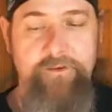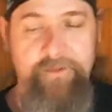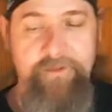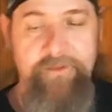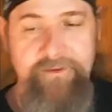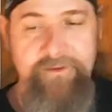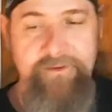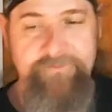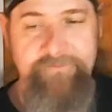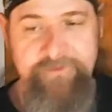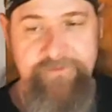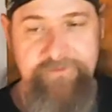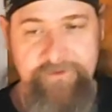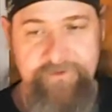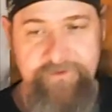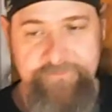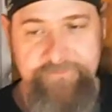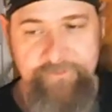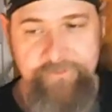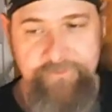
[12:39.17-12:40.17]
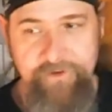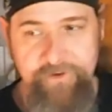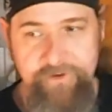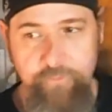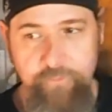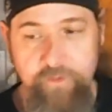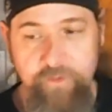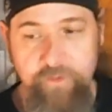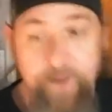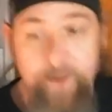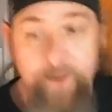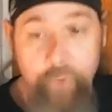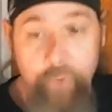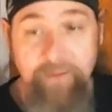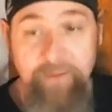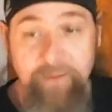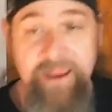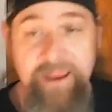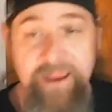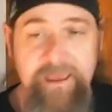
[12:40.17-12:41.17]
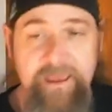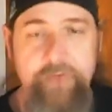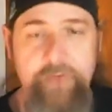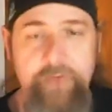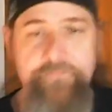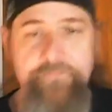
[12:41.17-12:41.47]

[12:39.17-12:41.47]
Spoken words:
Like I said yesterday, we are made out of